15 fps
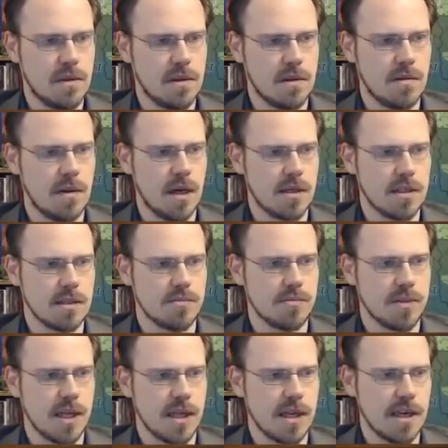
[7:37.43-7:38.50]
Wow, I just
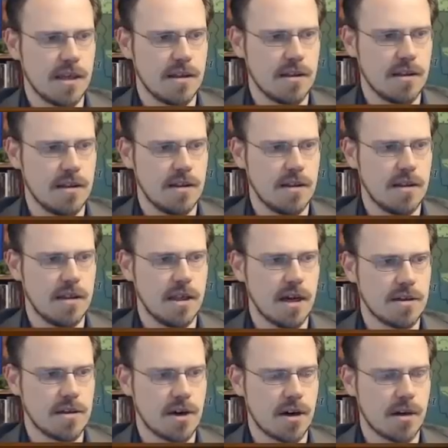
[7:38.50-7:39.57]
played like the
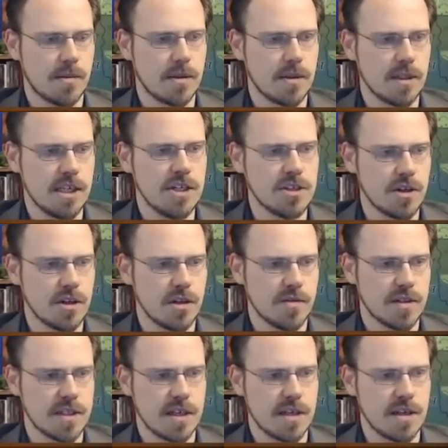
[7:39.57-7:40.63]
untargetable Legion all of a
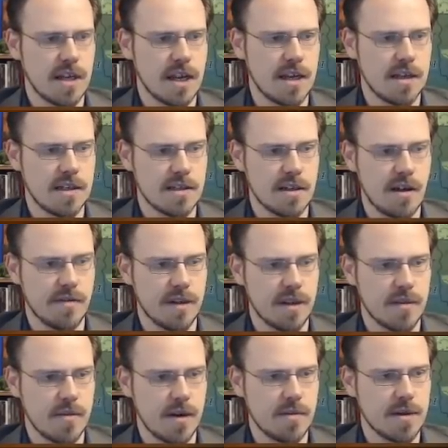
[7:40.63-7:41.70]
sudden, and he softened
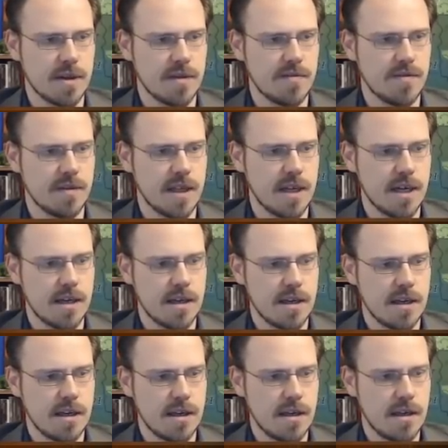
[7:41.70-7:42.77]
him up enough for that
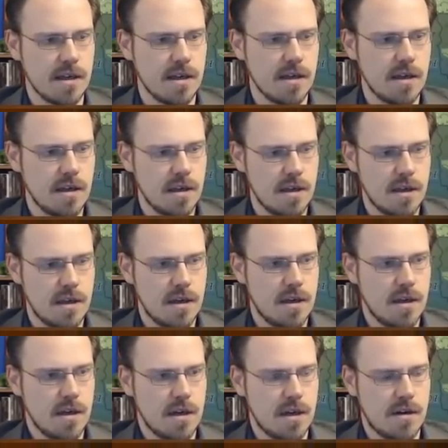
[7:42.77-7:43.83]
guy.
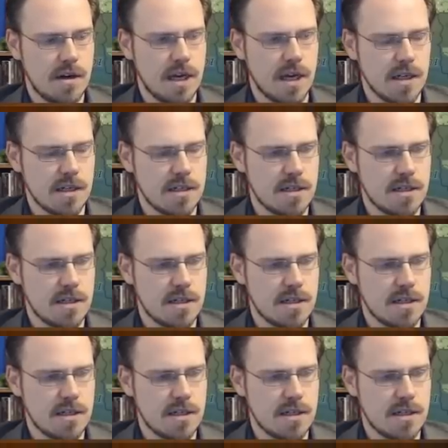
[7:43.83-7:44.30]
Alright.